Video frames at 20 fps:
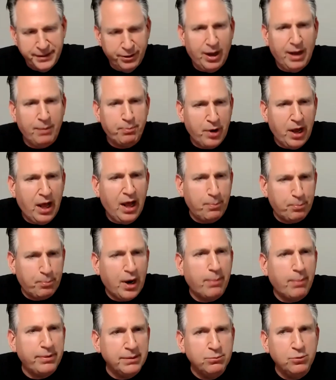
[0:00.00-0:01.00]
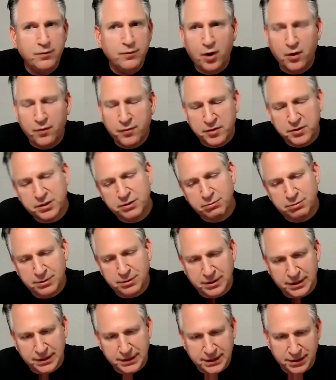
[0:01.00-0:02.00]
I'll I'll probably move over
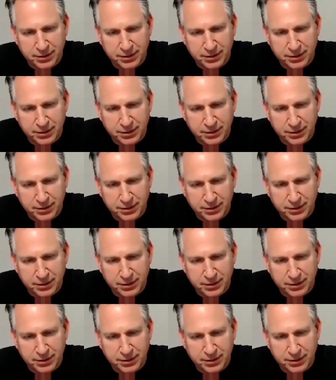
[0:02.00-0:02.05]
to uh,